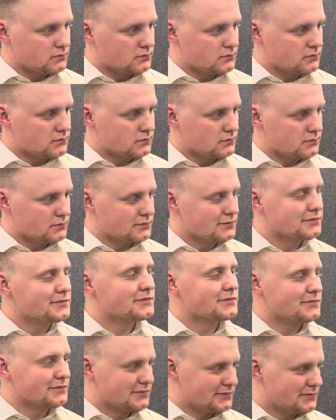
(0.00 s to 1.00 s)

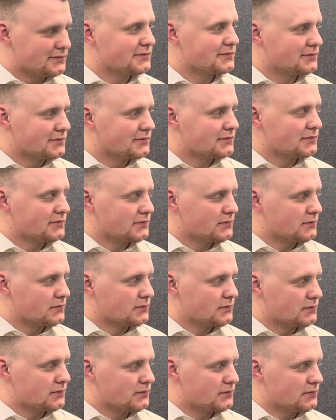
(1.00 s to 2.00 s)

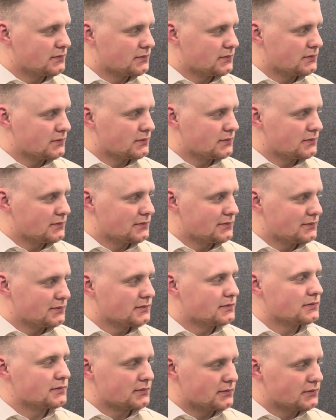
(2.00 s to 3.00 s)

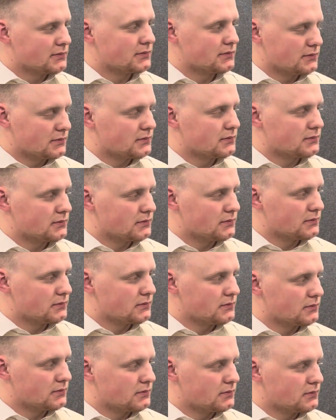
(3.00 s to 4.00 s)

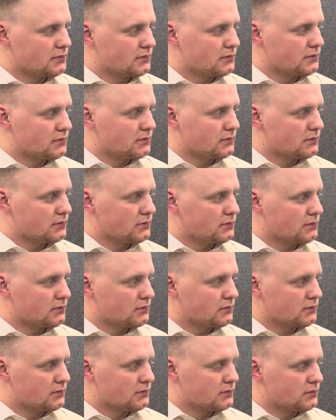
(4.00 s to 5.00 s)

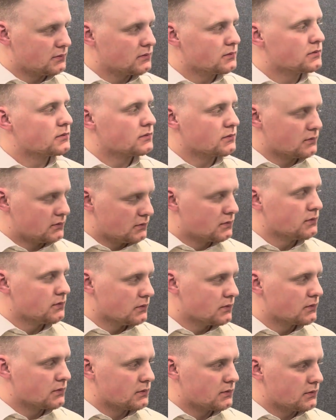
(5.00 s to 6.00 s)

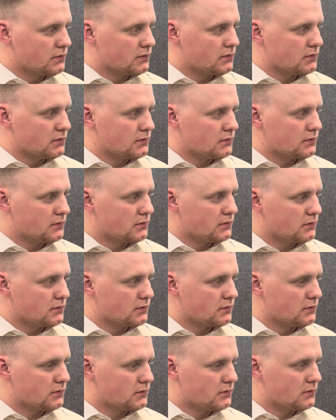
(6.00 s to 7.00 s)

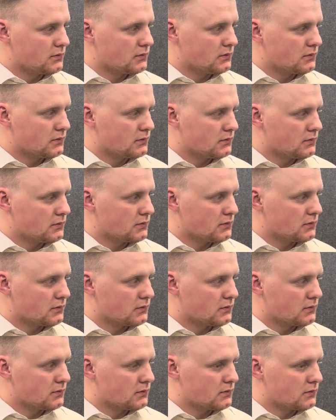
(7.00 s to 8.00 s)
This person isn't speaking.